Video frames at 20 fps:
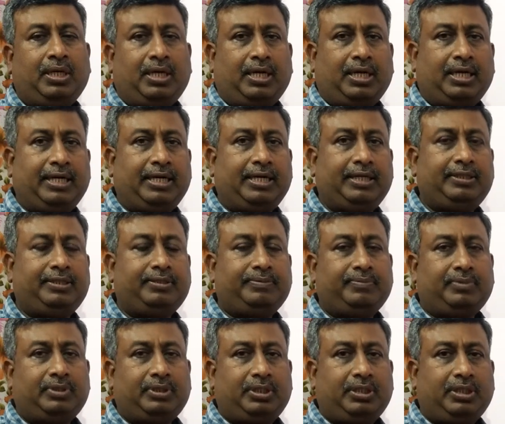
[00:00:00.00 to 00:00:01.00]
and
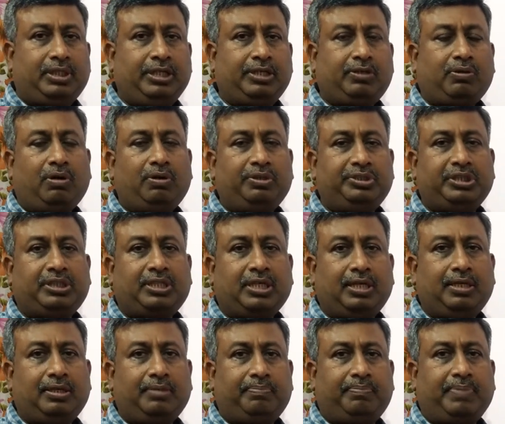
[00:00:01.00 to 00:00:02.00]

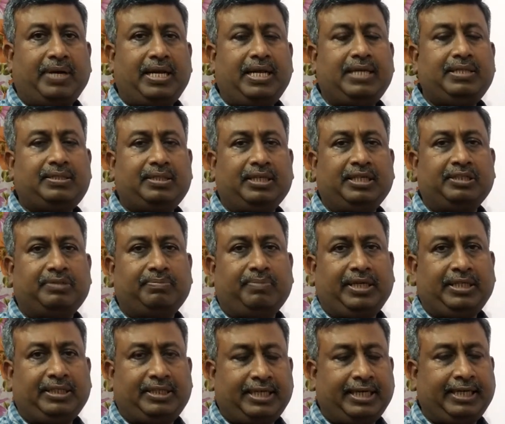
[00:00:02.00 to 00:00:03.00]
ecological balance is
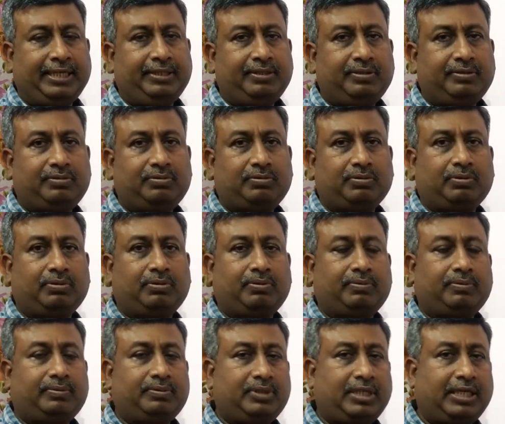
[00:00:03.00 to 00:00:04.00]
maintained.
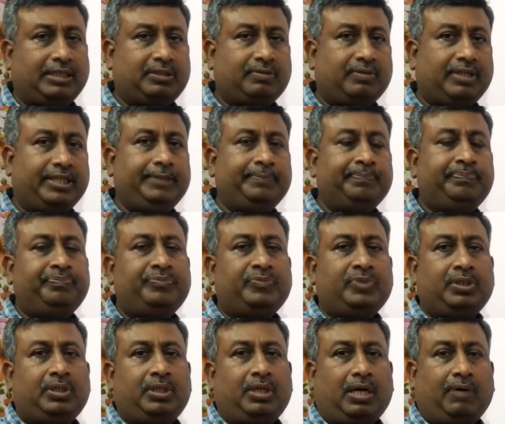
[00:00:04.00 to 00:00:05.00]
So, that is why
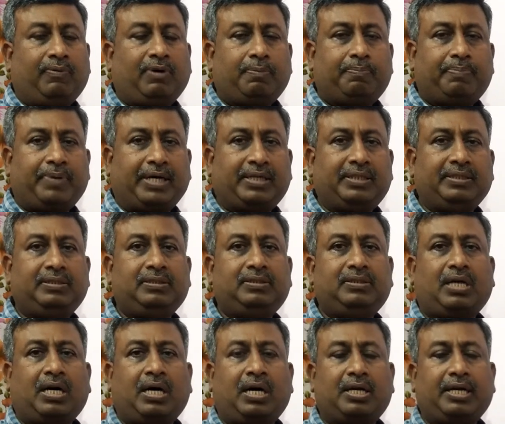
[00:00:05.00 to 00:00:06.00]
our practices
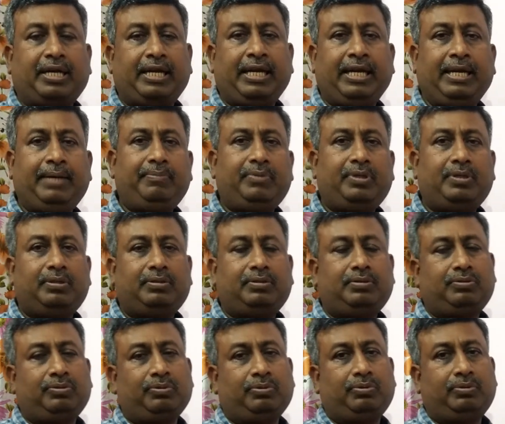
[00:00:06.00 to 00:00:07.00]
are aimed
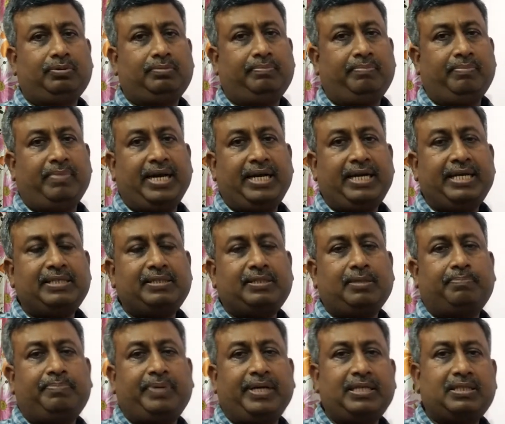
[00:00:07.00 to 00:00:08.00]
to manage the
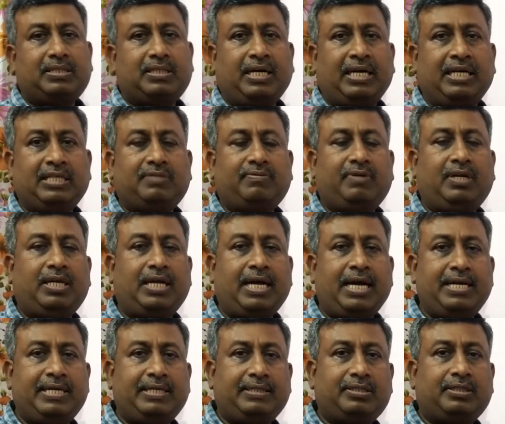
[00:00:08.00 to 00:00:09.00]
pest as well
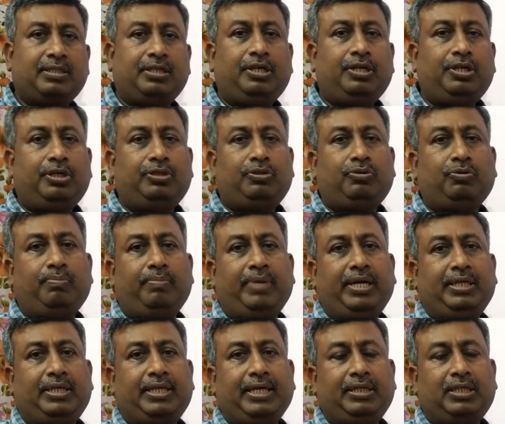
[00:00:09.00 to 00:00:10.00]
as to
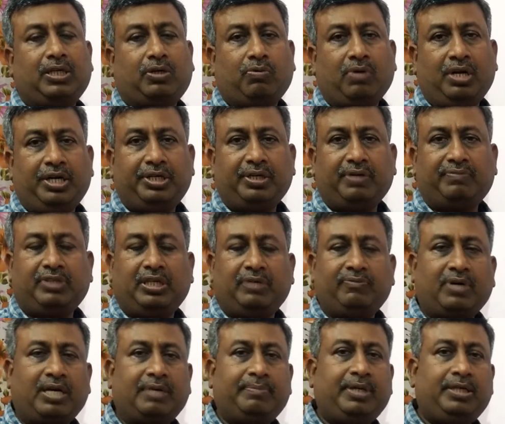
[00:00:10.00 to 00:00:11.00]
maintain the quality of the
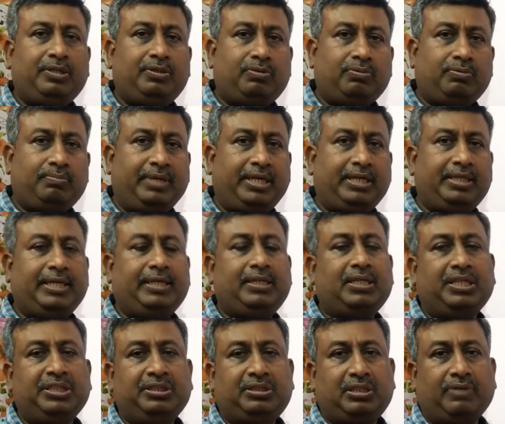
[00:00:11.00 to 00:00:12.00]
environment, to maintain
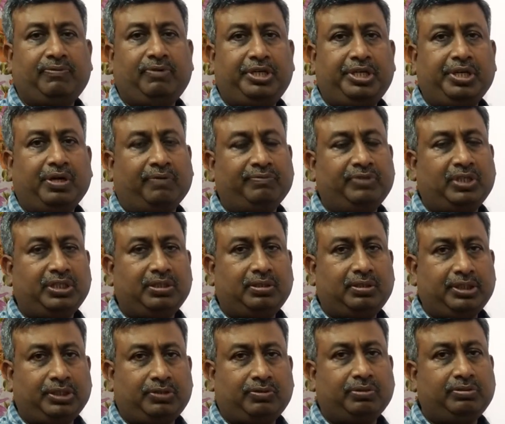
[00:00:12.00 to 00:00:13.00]
the stability of the
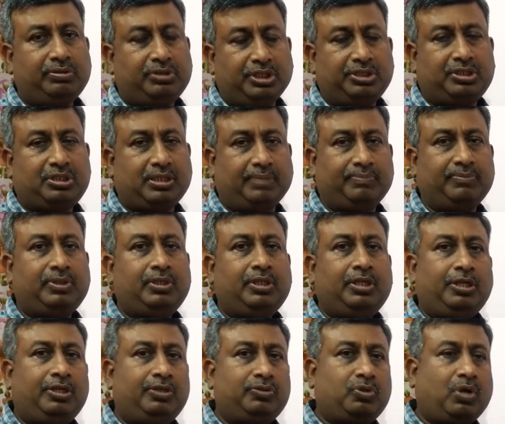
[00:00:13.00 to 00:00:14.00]
ecosystem.
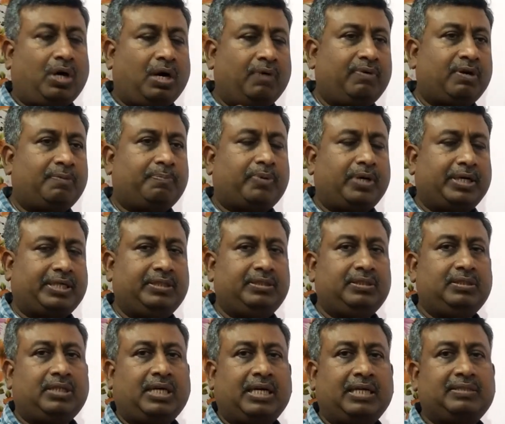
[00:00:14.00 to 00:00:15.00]
So, our
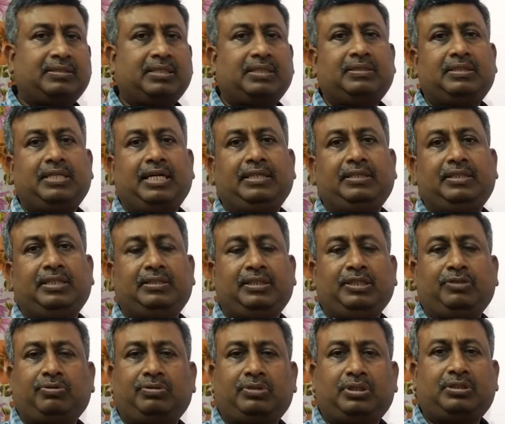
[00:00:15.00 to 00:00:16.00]
practices are such that this
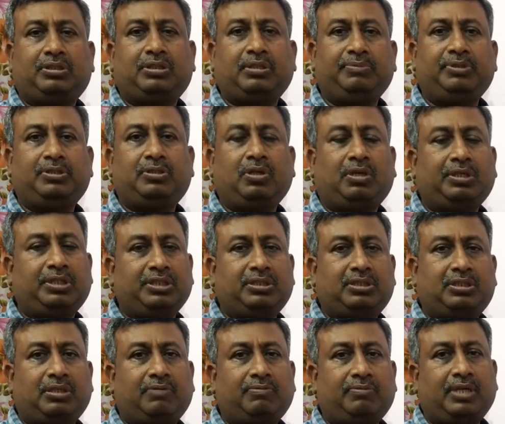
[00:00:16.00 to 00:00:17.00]
ecosystem is not
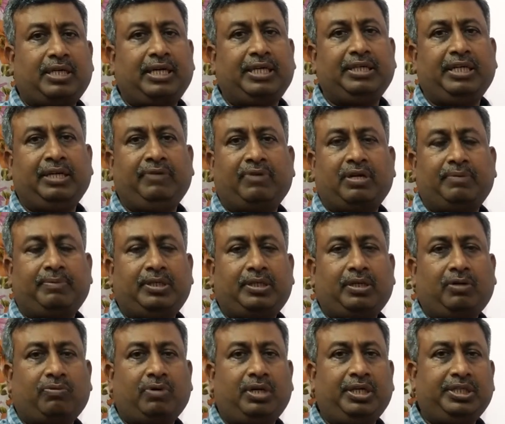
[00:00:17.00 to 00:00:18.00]
disturbed and
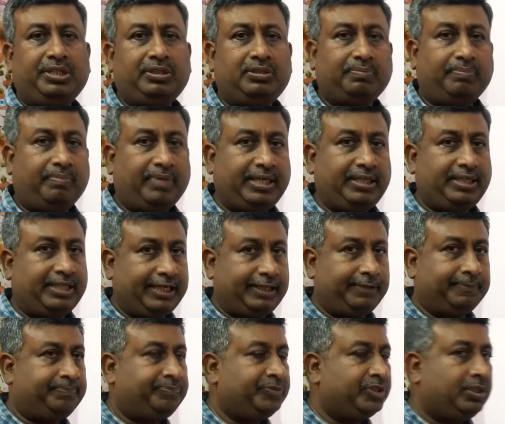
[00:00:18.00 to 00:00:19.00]
environmental quality is
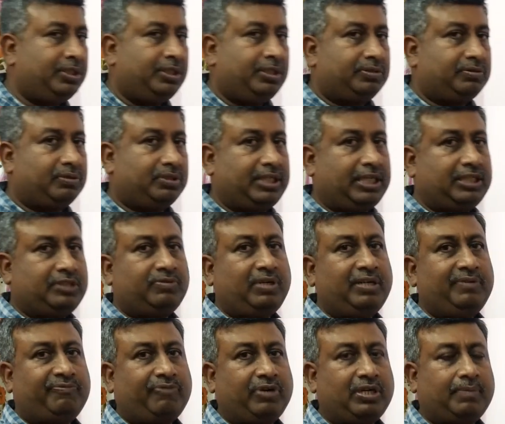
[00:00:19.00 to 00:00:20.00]
maintained. So, that is
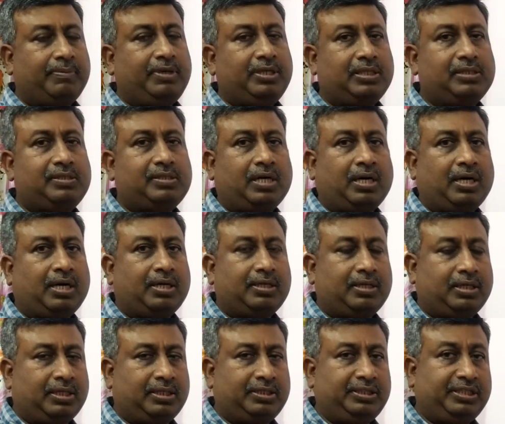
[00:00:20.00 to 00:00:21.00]
why fundamentals
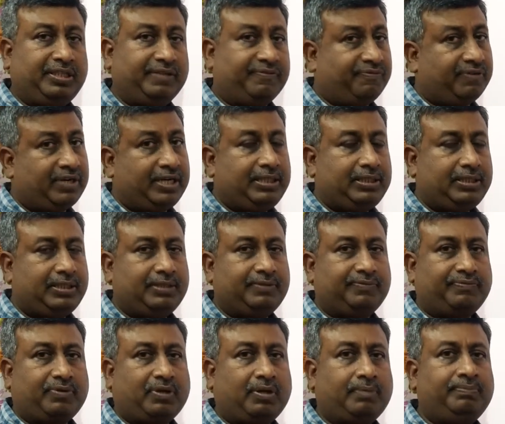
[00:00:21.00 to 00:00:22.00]
are different
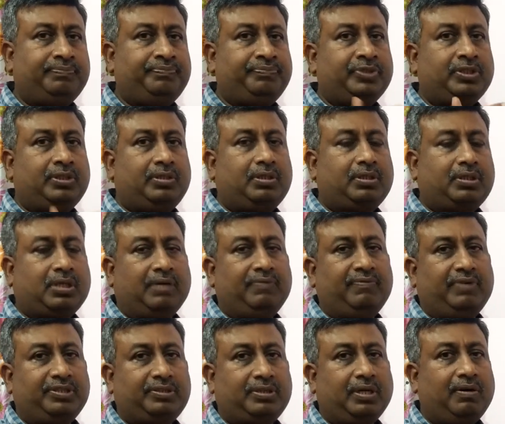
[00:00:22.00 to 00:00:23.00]
from
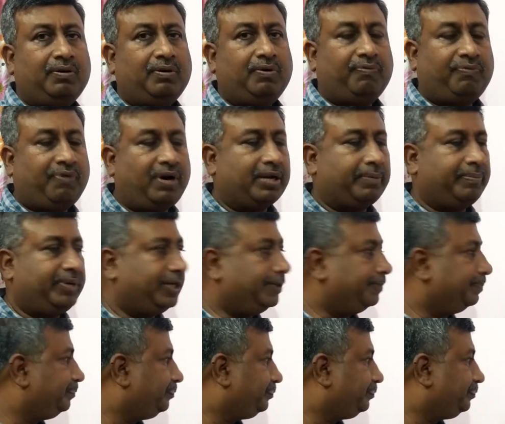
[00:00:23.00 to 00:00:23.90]
conventional farming.